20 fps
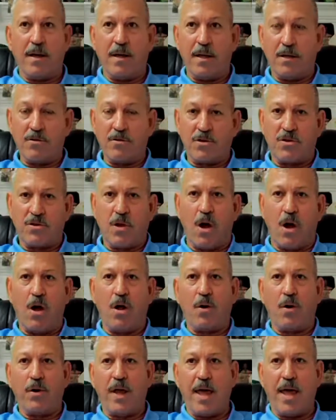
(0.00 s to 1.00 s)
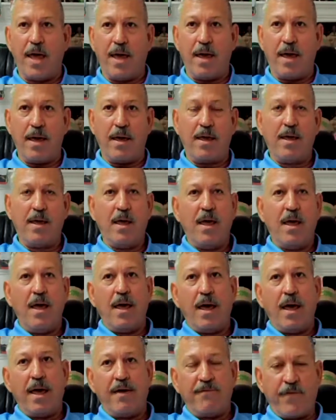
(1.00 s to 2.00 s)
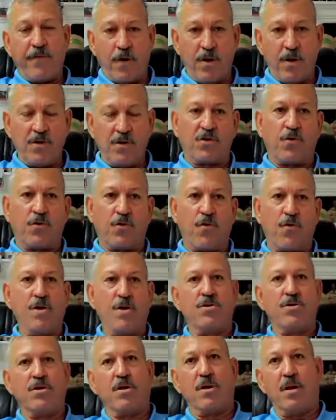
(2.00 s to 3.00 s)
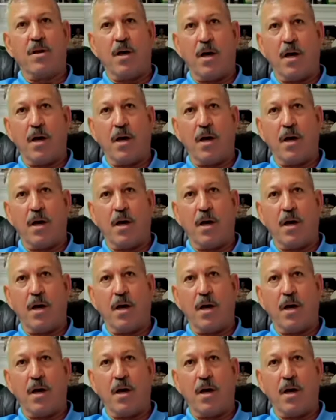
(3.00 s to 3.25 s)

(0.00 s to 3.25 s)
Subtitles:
installed a very stringent